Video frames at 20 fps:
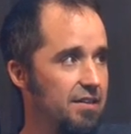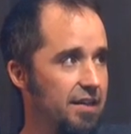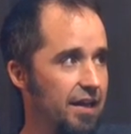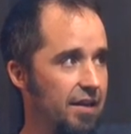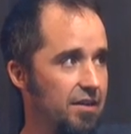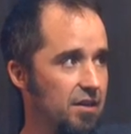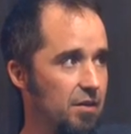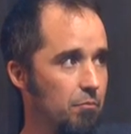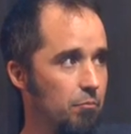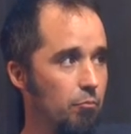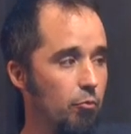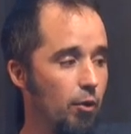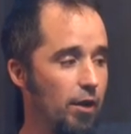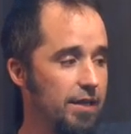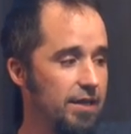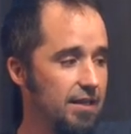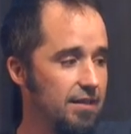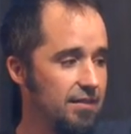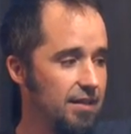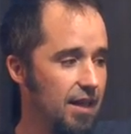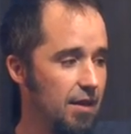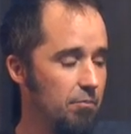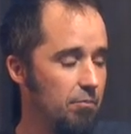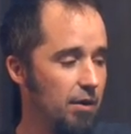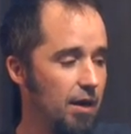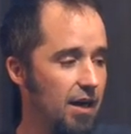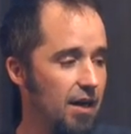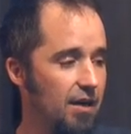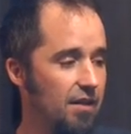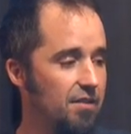I end up breaking that
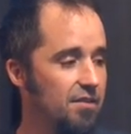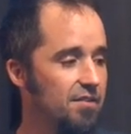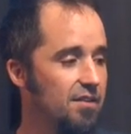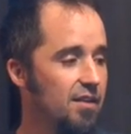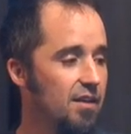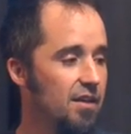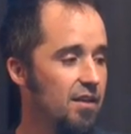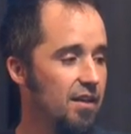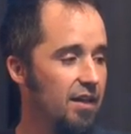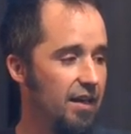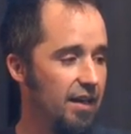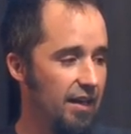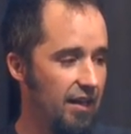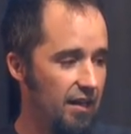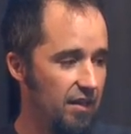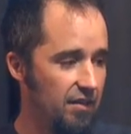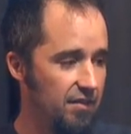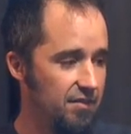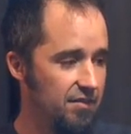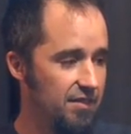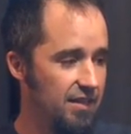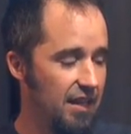bond and